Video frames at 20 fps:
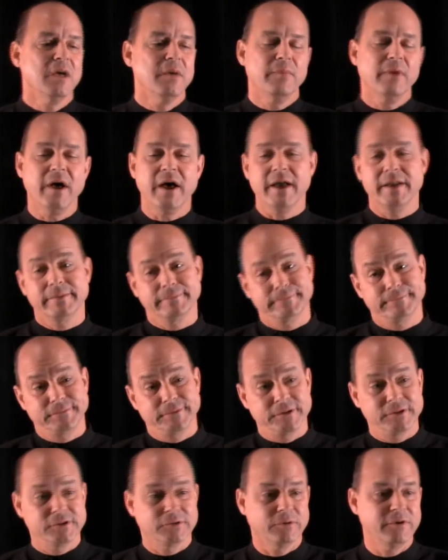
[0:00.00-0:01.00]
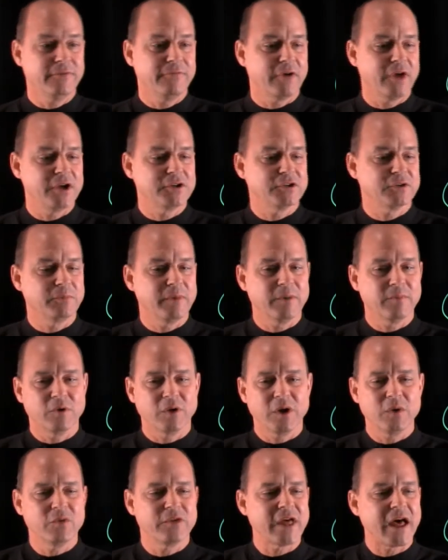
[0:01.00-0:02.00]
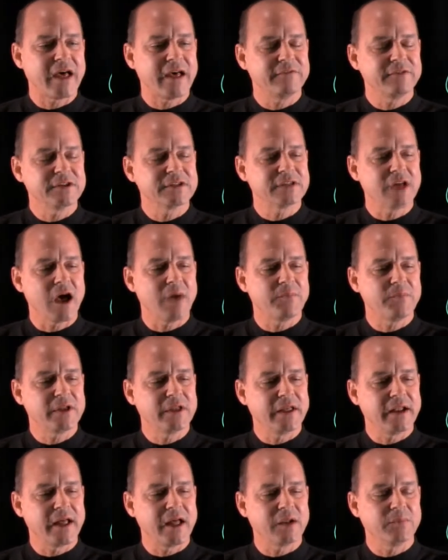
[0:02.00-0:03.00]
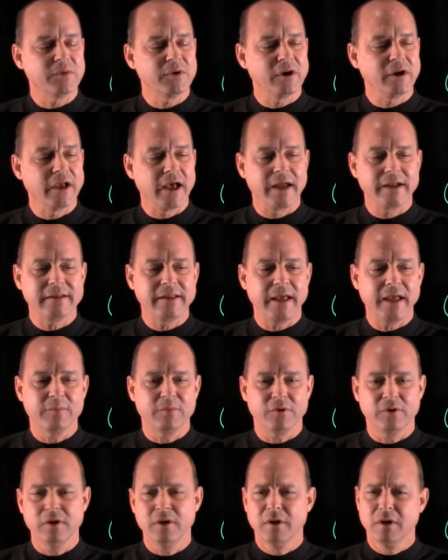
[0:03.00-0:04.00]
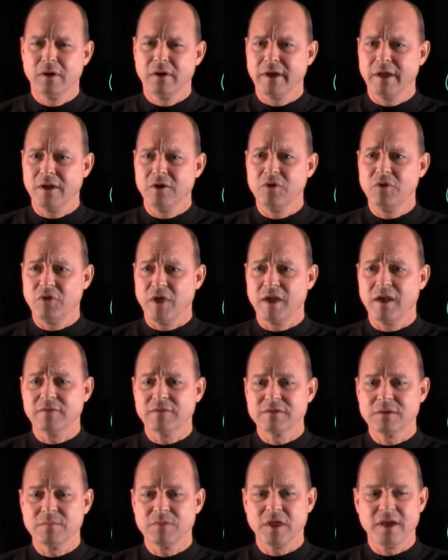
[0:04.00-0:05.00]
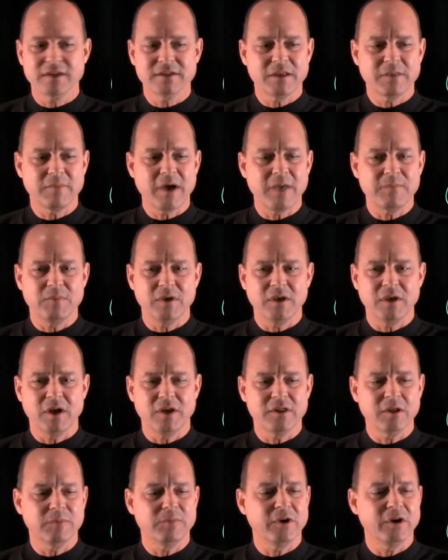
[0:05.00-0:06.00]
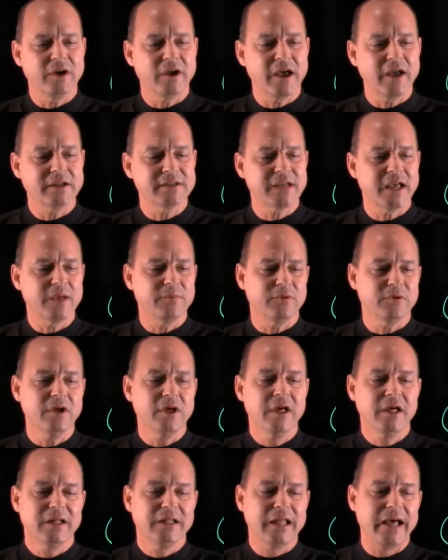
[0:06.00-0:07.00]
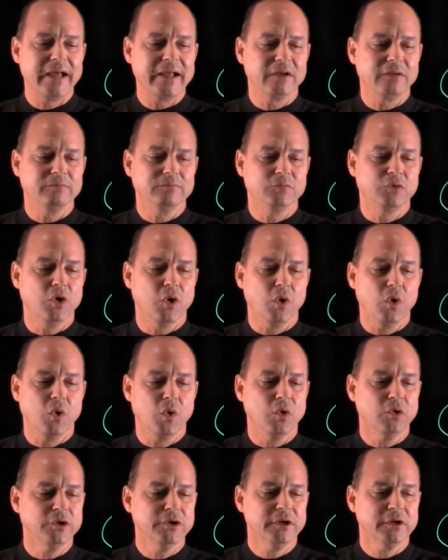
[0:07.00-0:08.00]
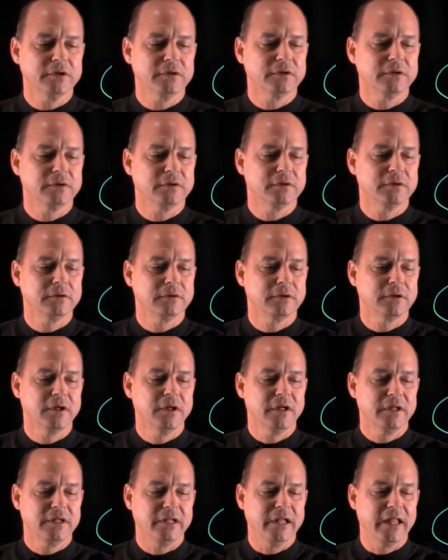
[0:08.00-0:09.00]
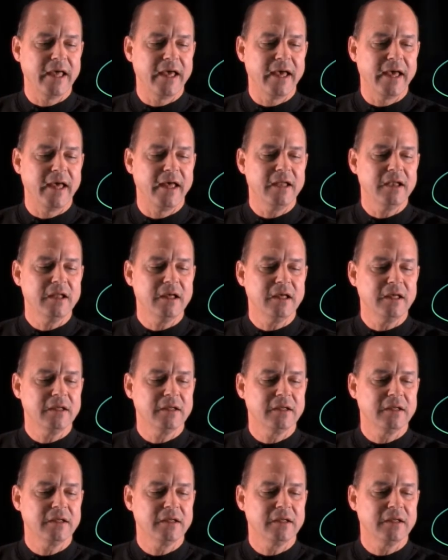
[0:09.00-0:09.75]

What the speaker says: But just to refresh your memory without having to stop and get out a periodic table, can you think of some things that might be on the periodic table? Like gold, lead.